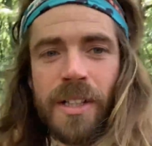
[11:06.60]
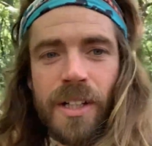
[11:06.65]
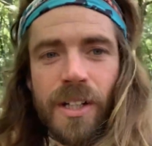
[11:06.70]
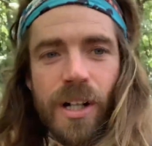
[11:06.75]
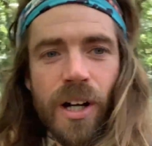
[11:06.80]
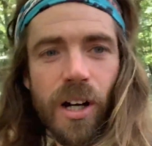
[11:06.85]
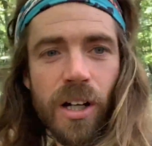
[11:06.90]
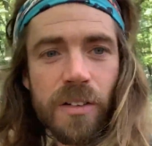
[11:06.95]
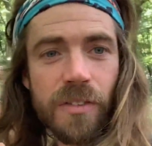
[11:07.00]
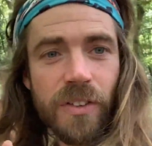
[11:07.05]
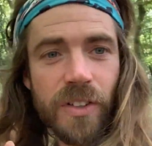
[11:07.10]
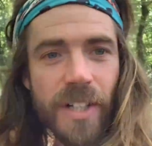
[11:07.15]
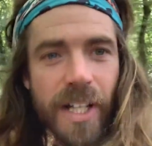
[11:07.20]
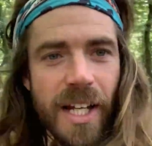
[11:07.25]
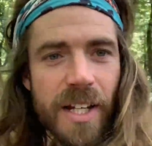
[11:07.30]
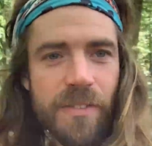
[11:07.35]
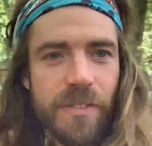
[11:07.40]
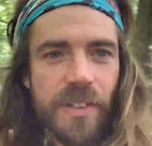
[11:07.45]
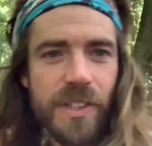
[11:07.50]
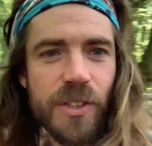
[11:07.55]
over and
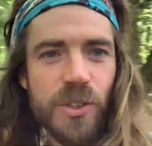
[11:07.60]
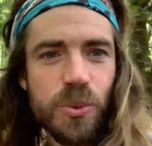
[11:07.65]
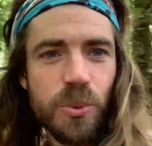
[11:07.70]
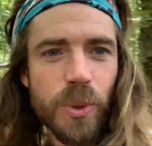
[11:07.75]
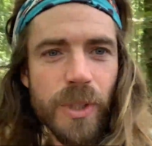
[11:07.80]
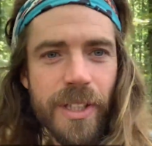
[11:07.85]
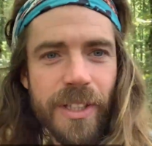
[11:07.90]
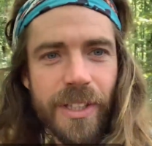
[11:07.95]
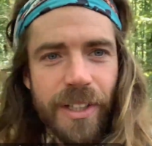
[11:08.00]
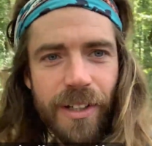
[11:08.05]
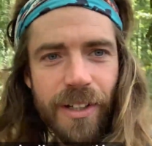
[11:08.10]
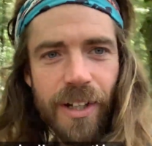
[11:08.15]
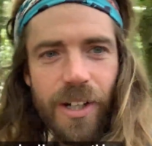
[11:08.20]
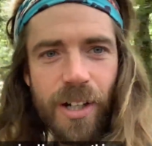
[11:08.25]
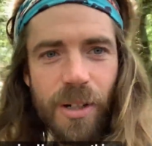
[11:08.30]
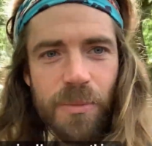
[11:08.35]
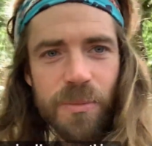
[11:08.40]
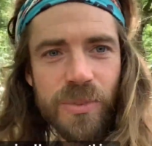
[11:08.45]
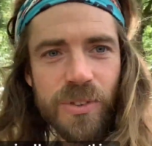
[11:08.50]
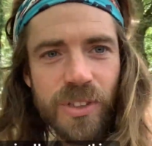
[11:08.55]
out for this week.
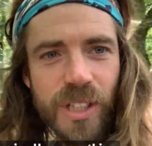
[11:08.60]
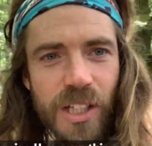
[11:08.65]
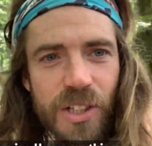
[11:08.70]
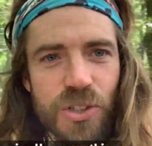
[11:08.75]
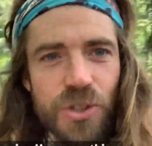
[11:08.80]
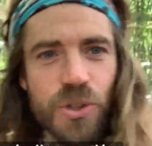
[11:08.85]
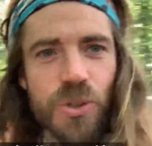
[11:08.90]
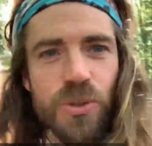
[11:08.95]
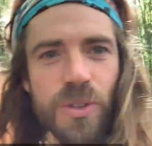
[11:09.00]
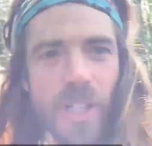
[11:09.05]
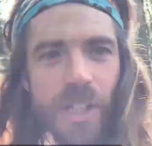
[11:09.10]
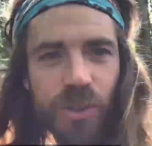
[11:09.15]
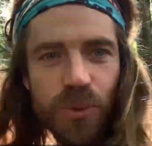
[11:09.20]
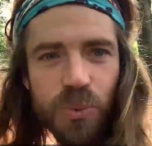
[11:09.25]
Stay tuned next